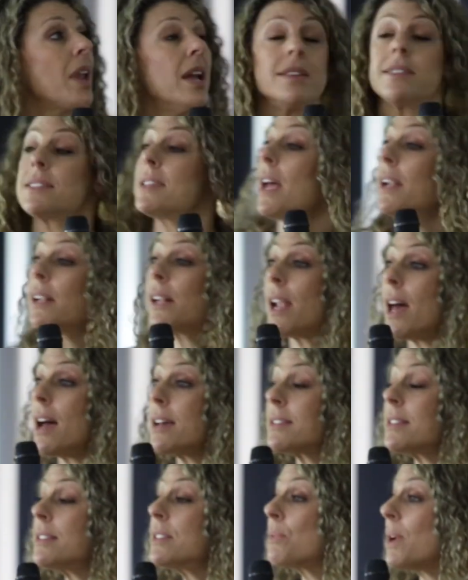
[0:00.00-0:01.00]

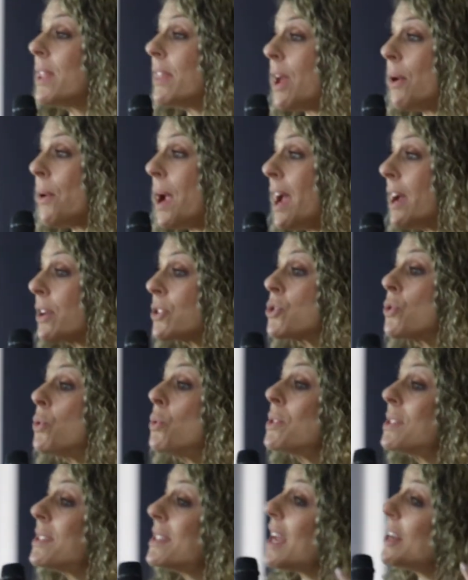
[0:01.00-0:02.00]
Sunglasses, when they're
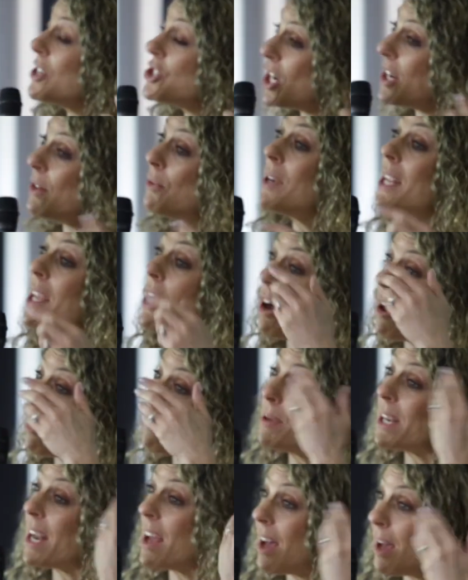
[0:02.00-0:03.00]
outdoors, they generally are a
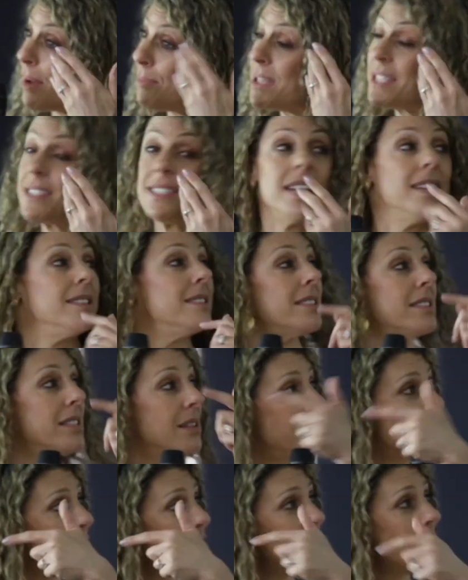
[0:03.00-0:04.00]
bit
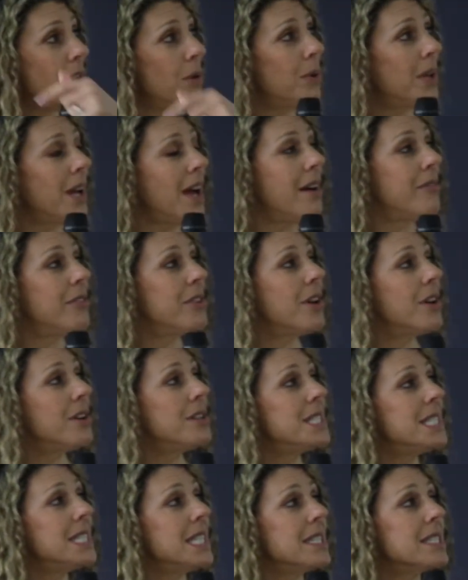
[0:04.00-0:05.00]
hypersensitive. Rochelle will cover
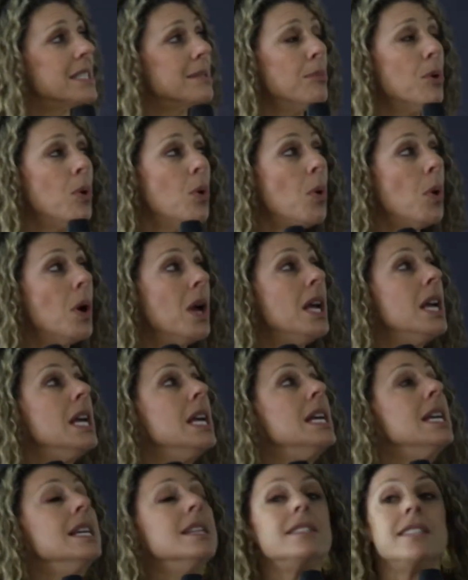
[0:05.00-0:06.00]
those things more.
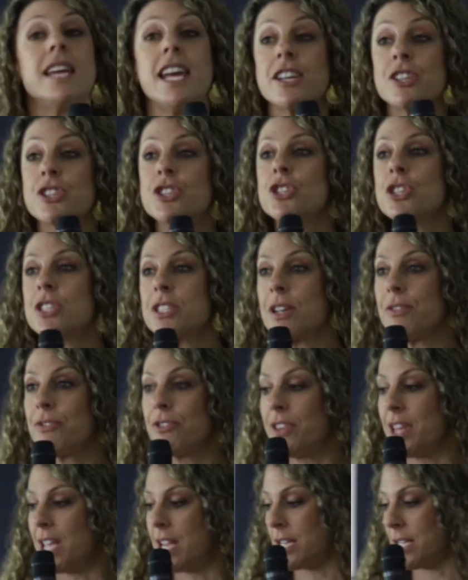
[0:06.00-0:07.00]
Textures of
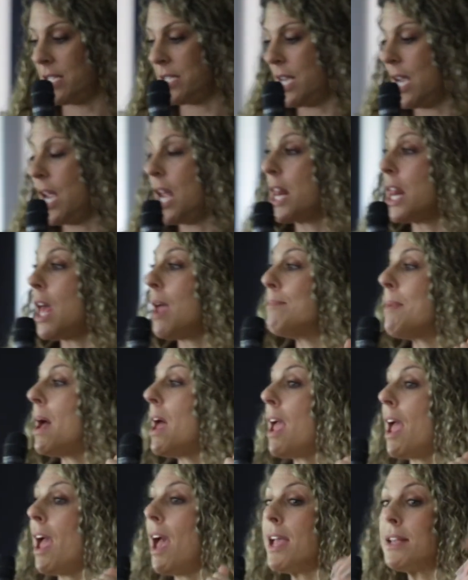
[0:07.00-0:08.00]
things. They
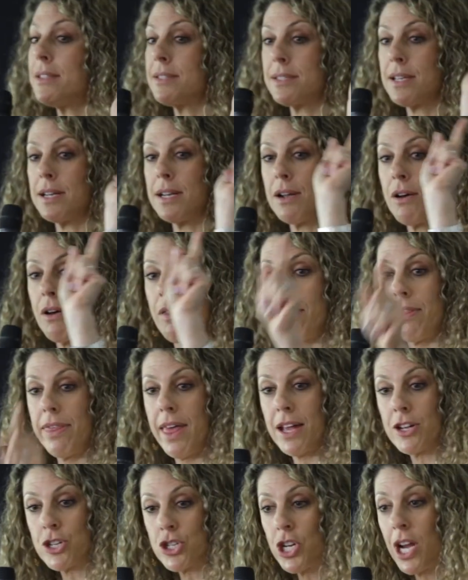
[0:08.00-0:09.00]
may hate sitting on
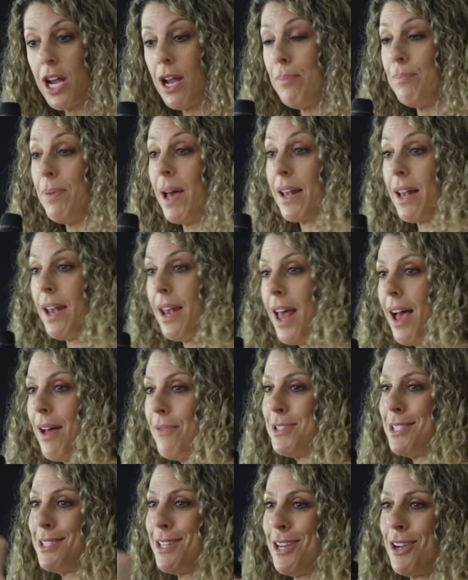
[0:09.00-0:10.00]
that chair, but
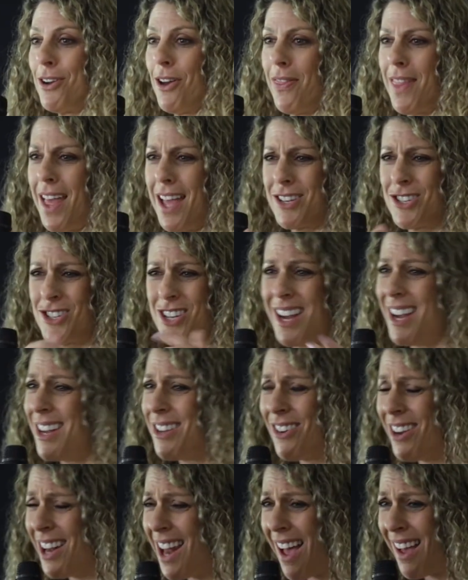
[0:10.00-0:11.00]
love sitting on that chair.
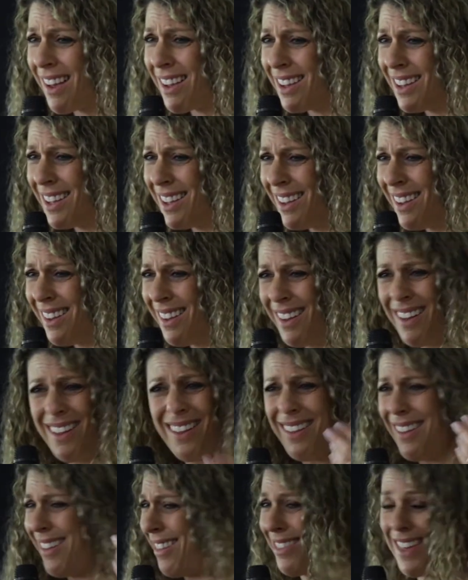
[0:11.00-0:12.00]
And you're like,
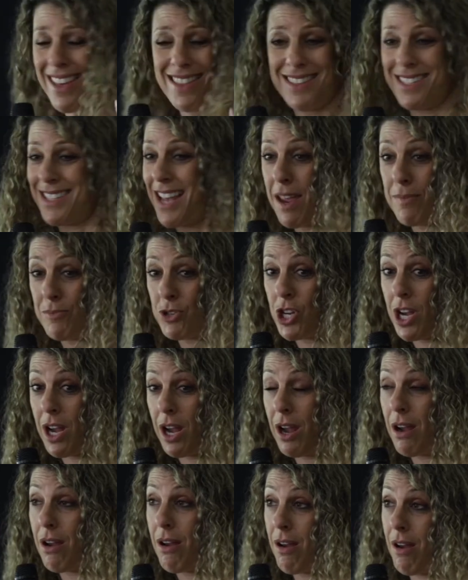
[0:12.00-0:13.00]
they're the same
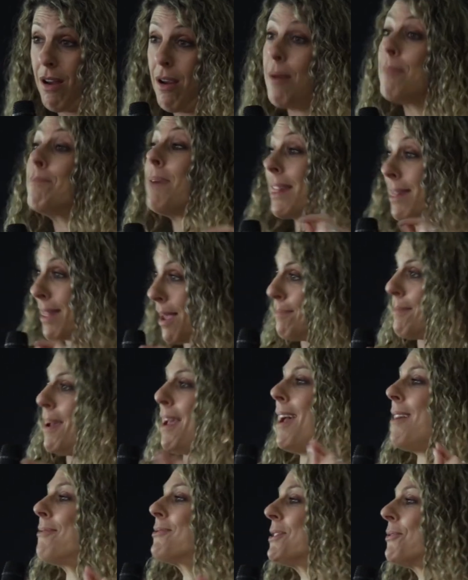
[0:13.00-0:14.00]
chair, but they
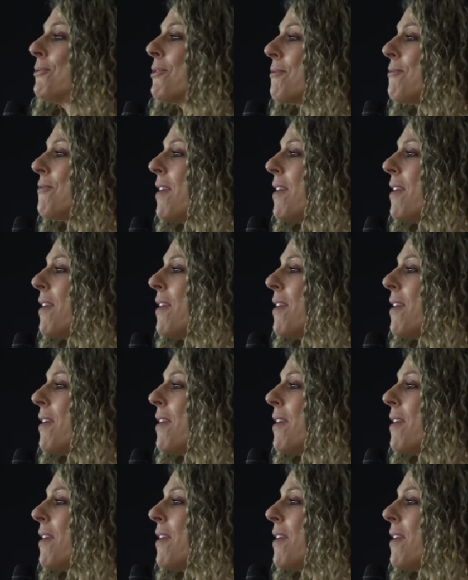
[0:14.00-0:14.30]
may have different